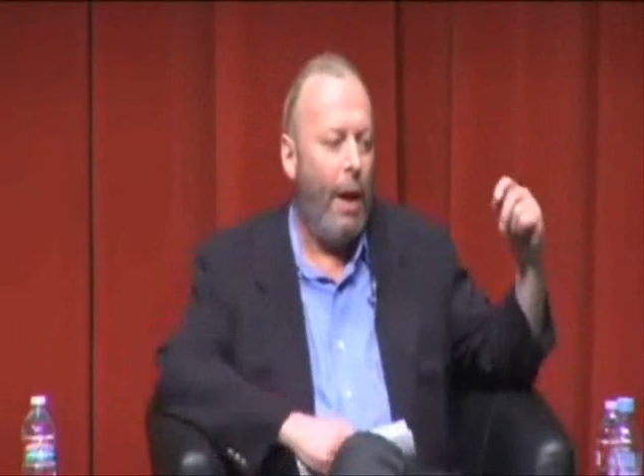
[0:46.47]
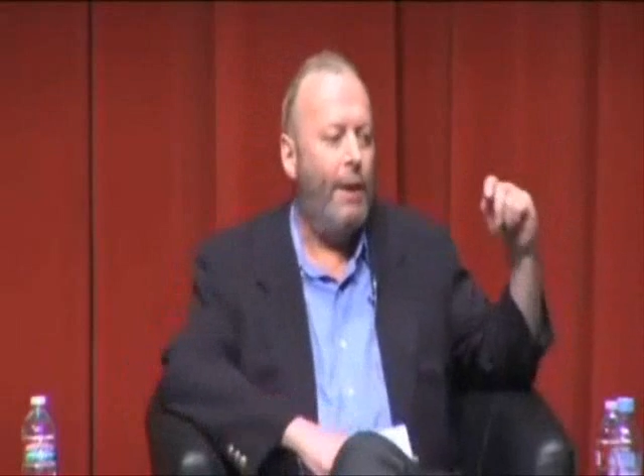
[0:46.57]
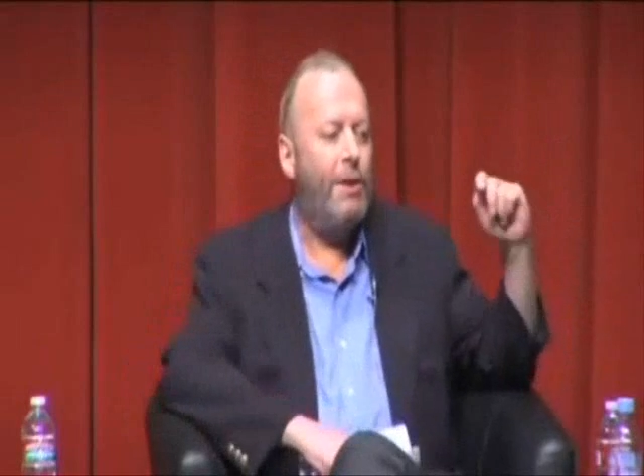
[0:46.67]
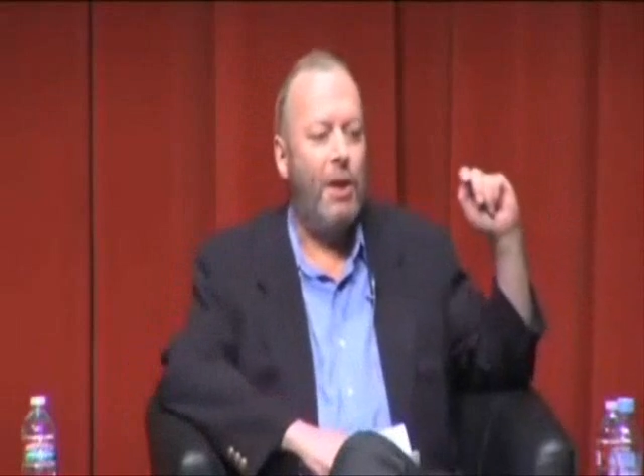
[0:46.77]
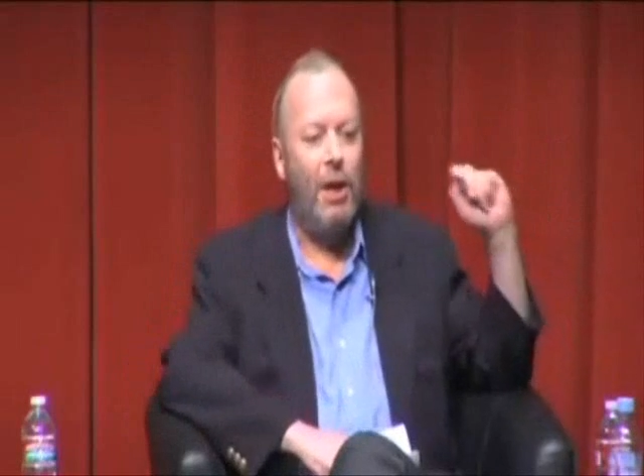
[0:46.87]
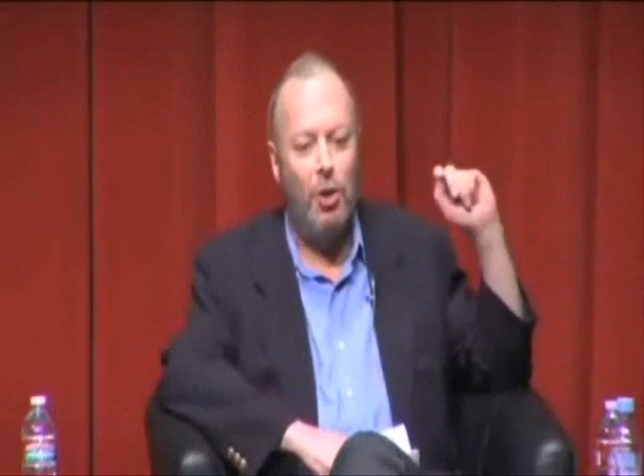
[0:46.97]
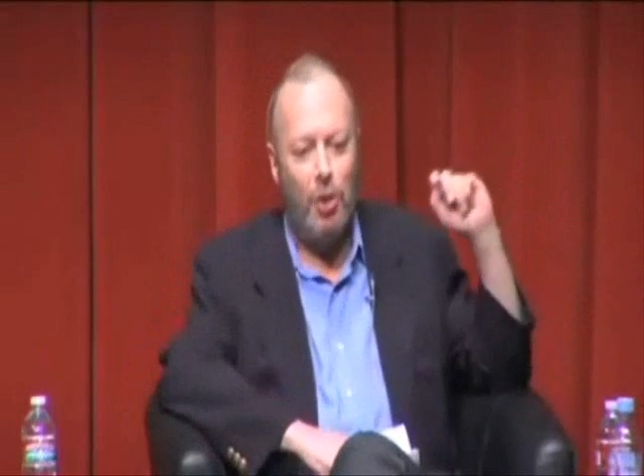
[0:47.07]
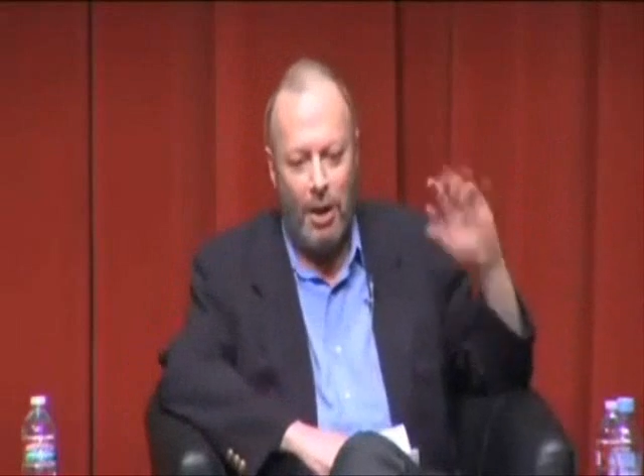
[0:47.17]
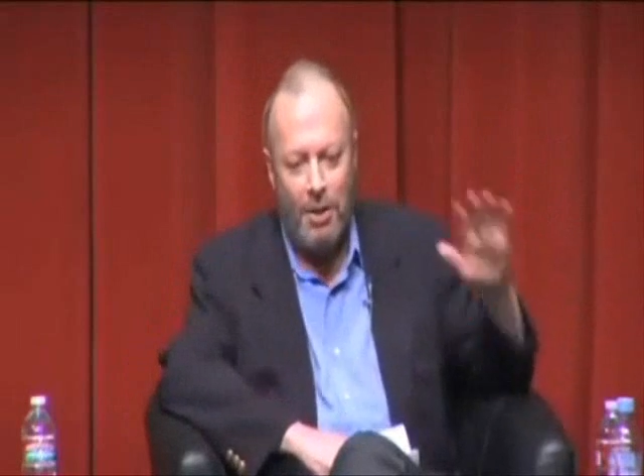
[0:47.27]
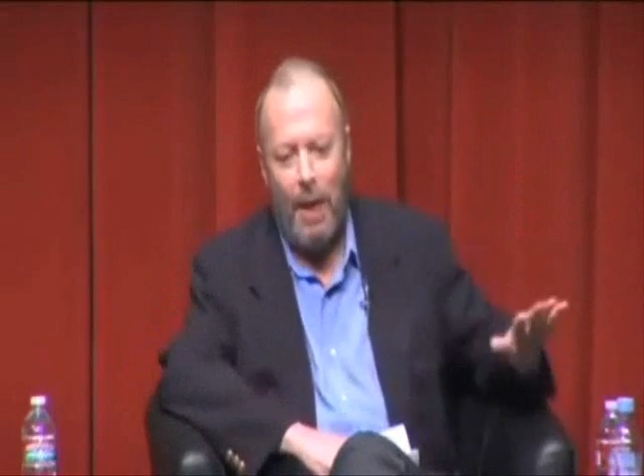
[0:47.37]
Instead you'll
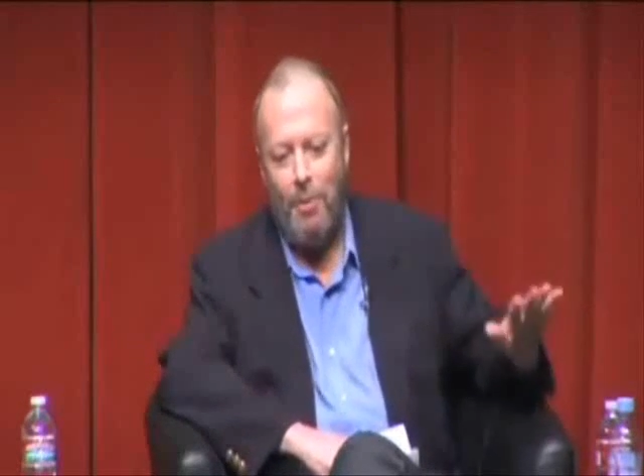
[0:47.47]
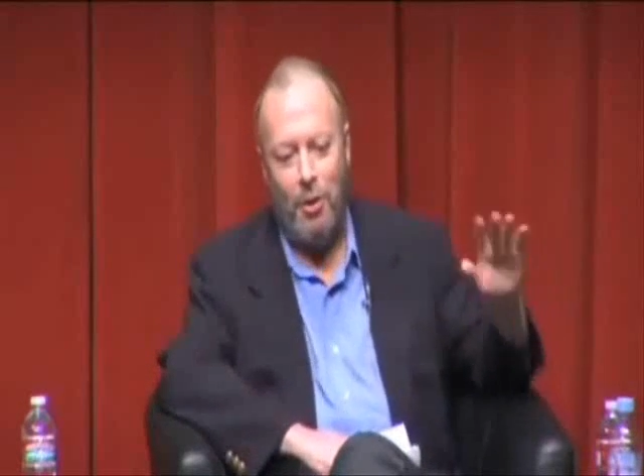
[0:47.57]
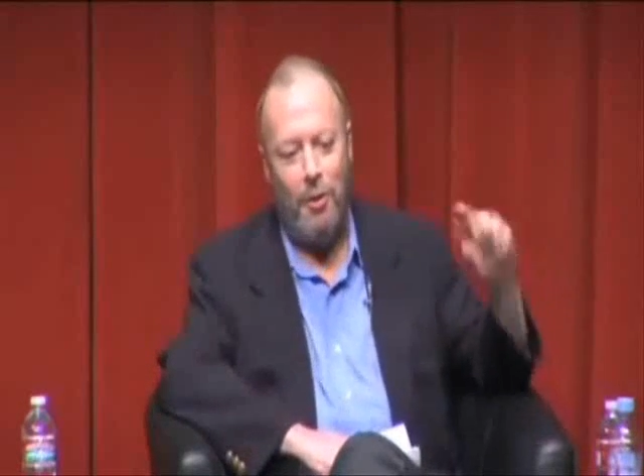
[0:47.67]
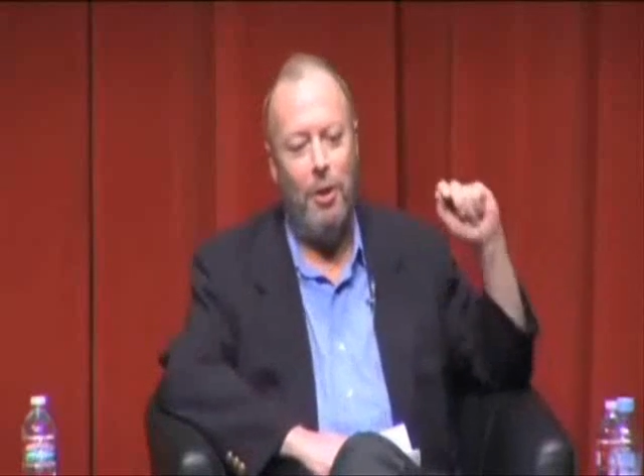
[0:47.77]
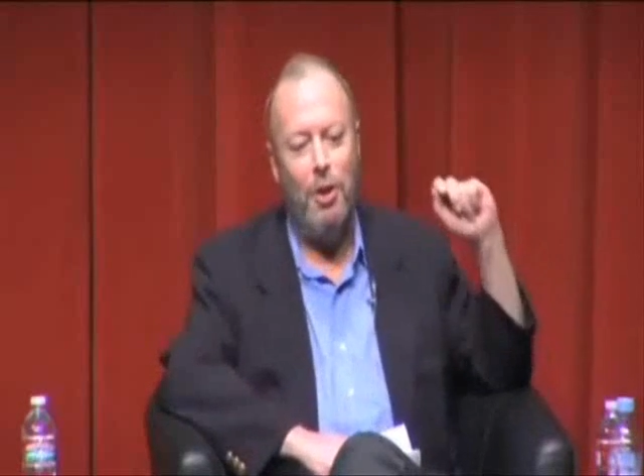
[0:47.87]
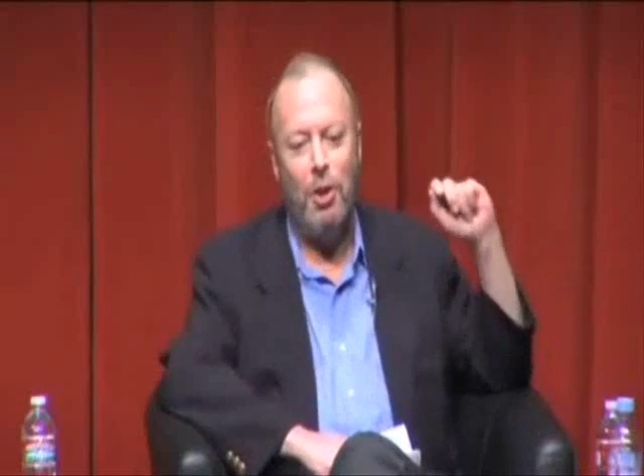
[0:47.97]
get tapped on the